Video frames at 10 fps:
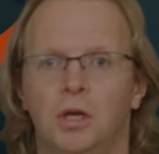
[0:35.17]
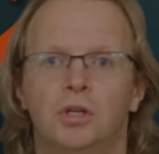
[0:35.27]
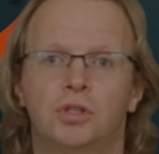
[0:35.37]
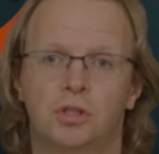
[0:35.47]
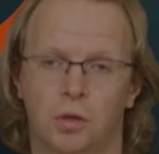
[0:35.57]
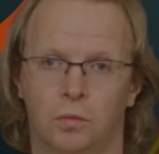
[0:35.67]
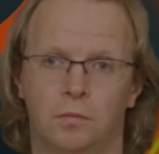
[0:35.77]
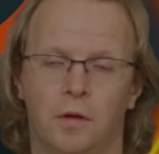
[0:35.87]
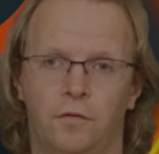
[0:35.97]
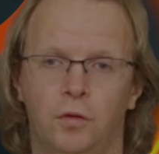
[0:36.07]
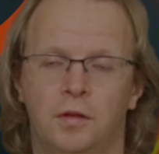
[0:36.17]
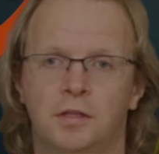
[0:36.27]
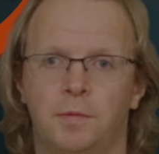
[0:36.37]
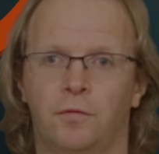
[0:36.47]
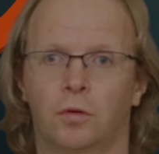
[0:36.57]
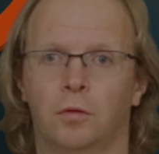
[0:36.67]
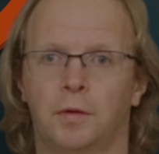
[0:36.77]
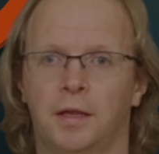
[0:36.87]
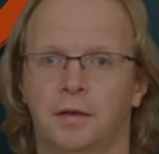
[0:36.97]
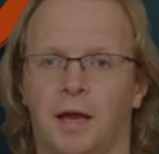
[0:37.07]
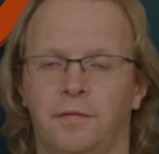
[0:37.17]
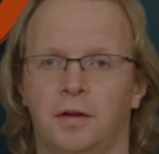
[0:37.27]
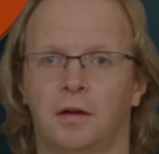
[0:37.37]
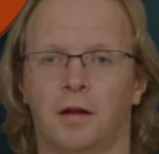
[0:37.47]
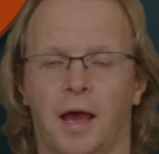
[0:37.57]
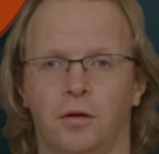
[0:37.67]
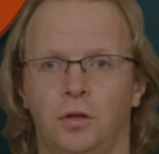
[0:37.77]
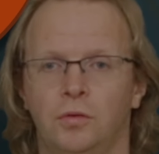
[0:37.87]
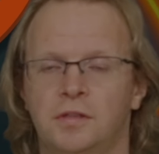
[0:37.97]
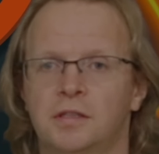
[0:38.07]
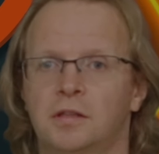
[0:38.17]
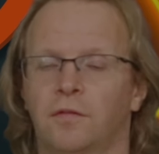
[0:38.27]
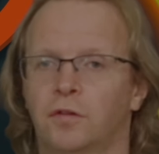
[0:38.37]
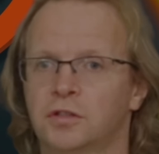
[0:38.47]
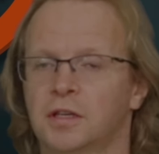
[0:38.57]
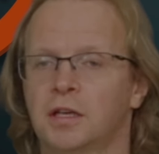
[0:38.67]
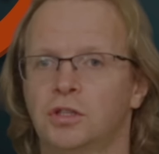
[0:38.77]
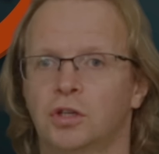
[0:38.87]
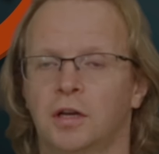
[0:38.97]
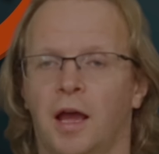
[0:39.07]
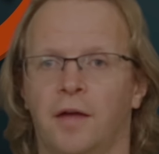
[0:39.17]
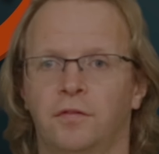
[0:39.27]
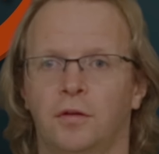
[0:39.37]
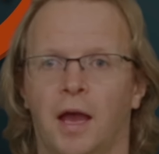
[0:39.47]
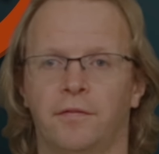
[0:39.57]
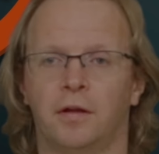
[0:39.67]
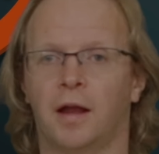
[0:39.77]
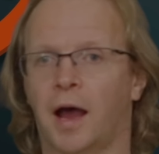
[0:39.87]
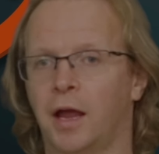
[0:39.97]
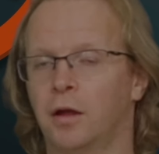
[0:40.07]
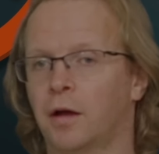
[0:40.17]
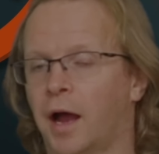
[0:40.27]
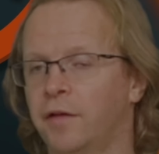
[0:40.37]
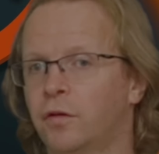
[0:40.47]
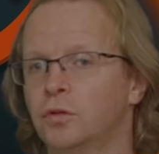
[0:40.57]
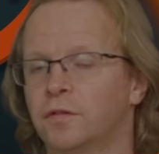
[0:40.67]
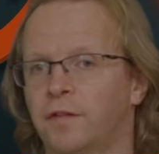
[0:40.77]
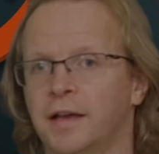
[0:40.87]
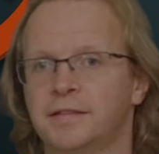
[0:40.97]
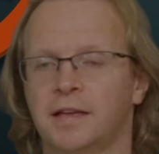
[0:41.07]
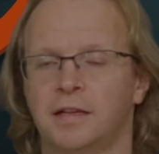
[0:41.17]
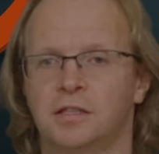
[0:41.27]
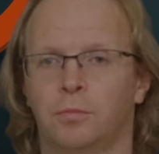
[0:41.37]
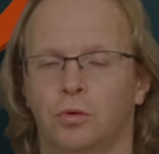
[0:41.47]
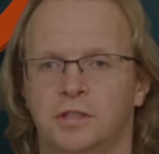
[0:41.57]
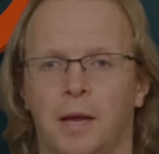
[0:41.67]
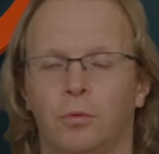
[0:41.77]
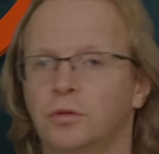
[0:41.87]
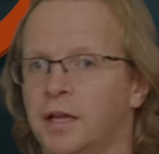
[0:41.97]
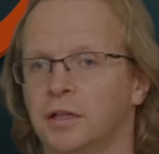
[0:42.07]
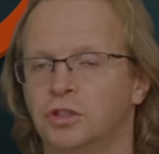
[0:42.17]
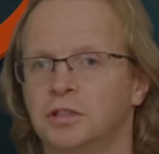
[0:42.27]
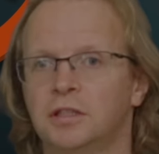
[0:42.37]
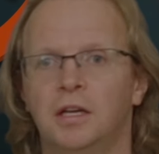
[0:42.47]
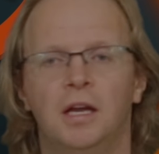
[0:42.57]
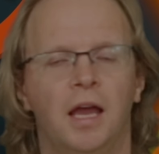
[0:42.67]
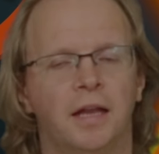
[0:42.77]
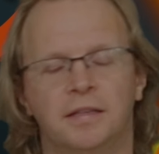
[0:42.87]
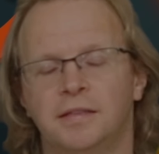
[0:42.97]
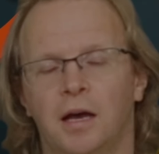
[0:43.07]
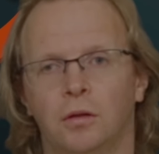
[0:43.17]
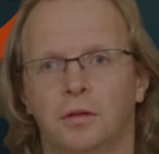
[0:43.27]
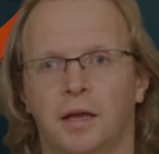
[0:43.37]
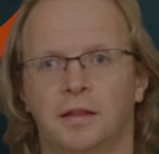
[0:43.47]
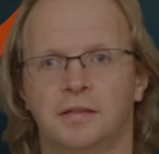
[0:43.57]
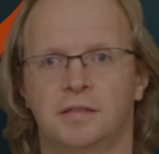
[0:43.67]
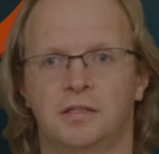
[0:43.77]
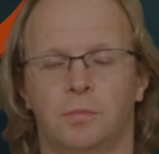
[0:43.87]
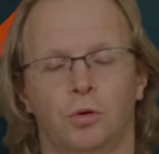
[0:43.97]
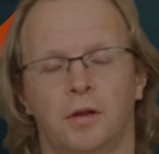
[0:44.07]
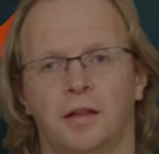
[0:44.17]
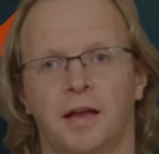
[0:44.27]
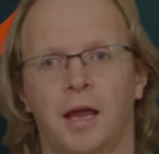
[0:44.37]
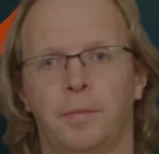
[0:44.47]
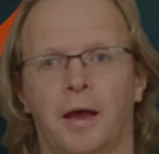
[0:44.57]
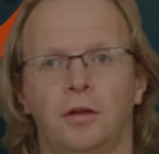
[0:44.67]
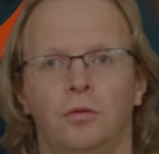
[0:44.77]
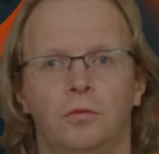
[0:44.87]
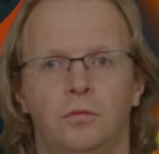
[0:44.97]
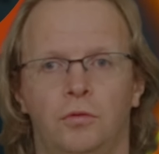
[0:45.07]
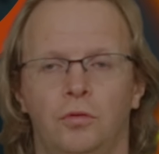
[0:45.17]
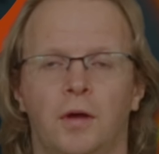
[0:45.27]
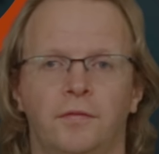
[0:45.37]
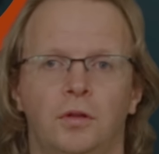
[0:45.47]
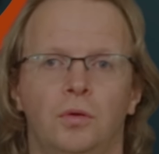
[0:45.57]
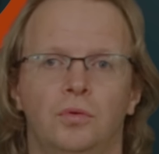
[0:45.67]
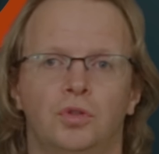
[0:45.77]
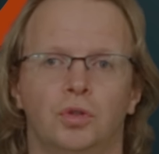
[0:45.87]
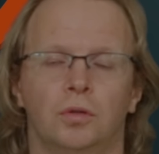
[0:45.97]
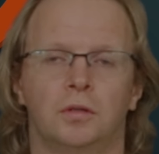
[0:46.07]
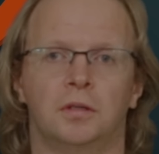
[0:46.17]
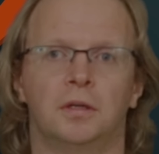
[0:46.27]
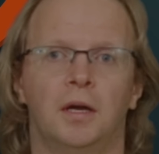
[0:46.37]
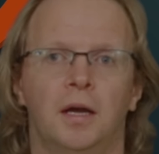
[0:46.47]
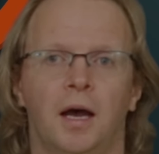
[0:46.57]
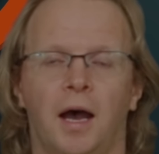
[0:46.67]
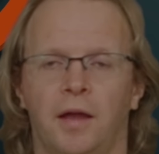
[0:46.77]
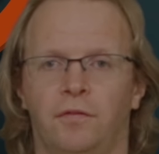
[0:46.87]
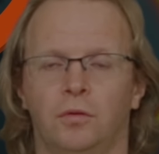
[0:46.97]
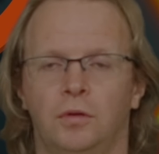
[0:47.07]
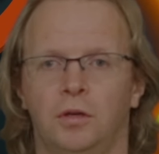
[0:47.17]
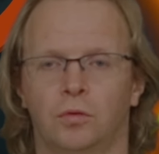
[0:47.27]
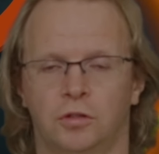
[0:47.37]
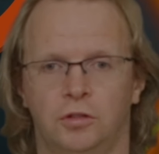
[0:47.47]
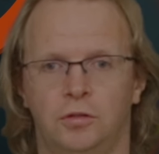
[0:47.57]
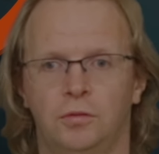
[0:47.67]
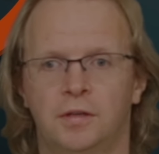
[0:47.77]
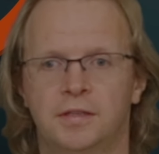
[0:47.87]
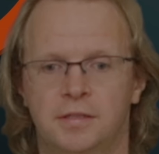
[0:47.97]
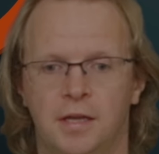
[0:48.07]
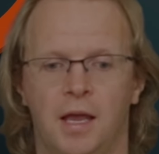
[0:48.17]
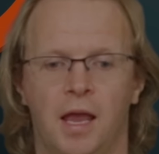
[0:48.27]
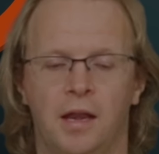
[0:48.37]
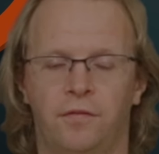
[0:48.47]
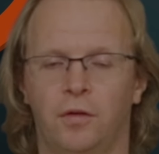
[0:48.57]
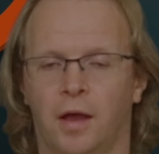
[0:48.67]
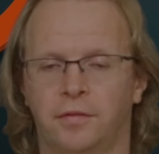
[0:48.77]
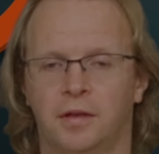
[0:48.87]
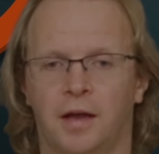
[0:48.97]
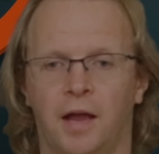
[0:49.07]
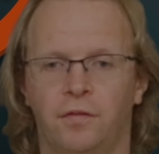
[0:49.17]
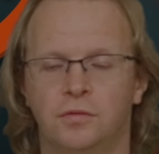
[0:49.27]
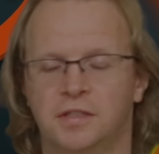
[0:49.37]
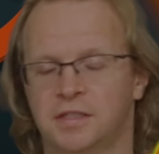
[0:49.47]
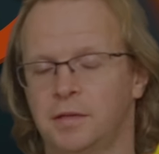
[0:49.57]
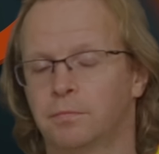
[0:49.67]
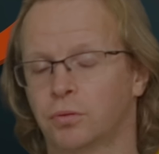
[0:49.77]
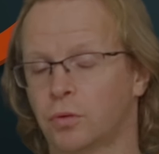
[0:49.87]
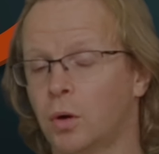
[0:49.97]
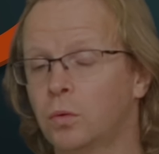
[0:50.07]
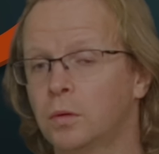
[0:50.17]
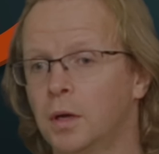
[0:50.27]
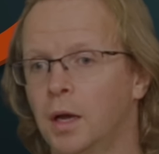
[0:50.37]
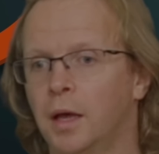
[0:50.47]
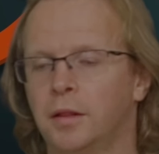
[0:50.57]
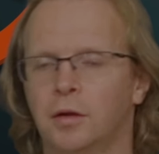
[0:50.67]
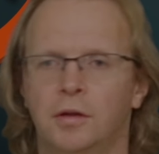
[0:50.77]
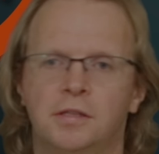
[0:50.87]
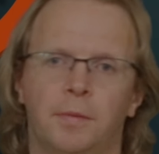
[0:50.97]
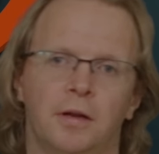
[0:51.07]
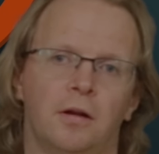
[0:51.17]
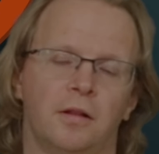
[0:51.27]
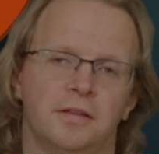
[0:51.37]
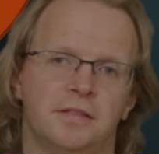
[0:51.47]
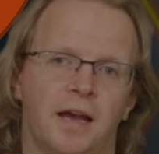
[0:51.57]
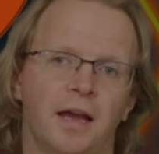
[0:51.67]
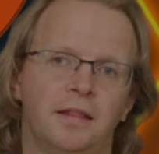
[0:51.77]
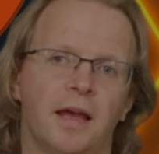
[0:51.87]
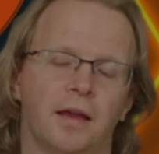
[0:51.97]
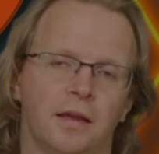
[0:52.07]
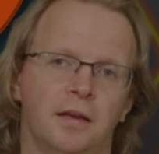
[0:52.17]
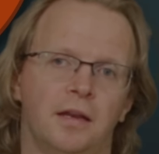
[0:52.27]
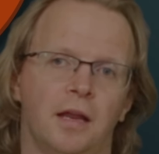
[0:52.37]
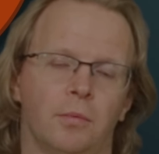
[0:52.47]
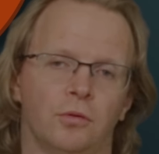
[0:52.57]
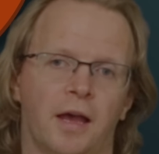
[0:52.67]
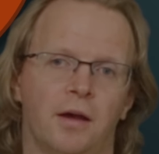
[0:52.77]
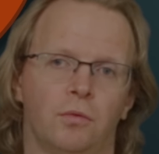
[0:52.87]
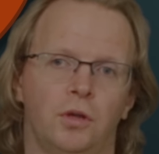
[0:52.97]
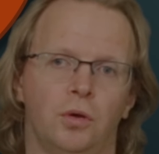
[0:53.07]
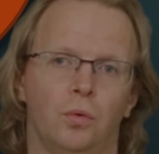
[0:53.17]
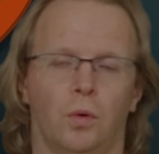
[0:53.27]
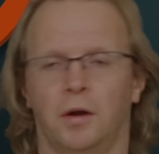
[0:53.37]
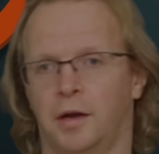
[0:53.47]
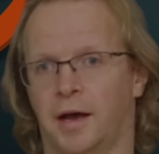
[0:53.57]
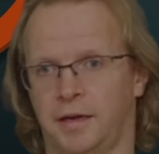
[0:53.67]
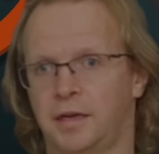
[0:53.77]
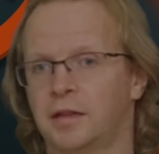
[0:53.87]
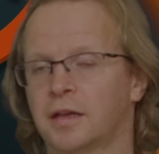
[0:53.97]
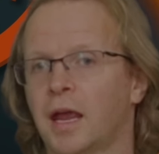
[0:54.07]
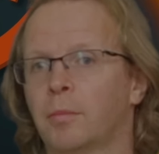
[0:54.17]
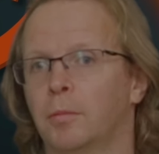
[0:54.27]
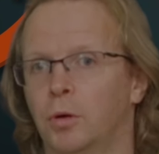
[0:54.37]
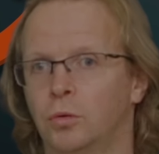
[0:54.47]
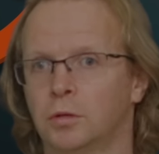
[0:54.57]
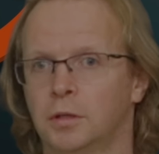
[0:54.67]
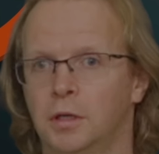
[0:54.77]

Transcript: So a few things before we dive in on how to use this. The first thing is you're going to have an iPhone device that supports Apple Intelligence. It does not look like this is supported on the iPad. You do have to use your iPhone in order to do this. And if you have the iPhone 16 Pro, there is a button on the side that can enable that when you are not in the camera mode.